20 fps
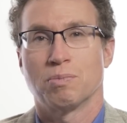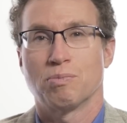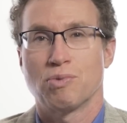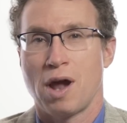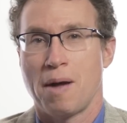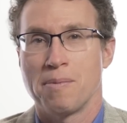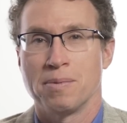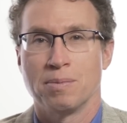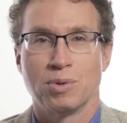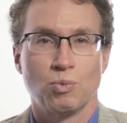
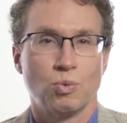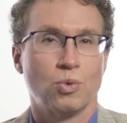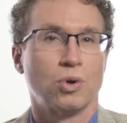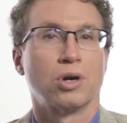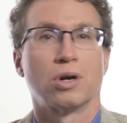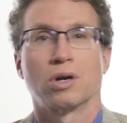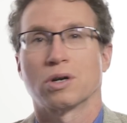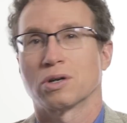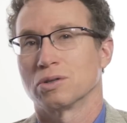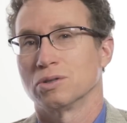problem at
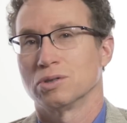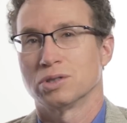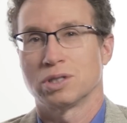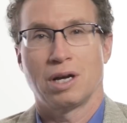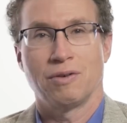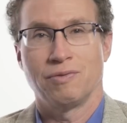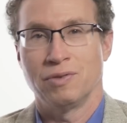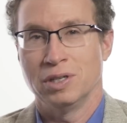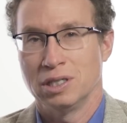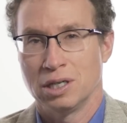work or
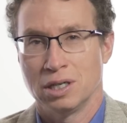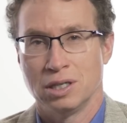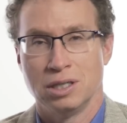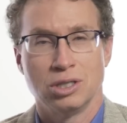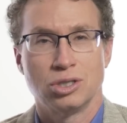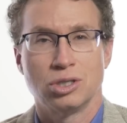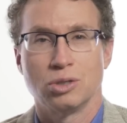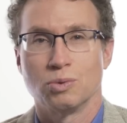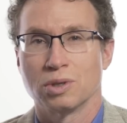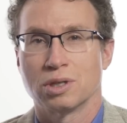solve an, an
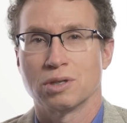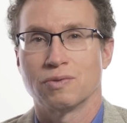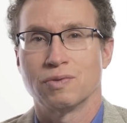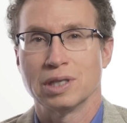issue with a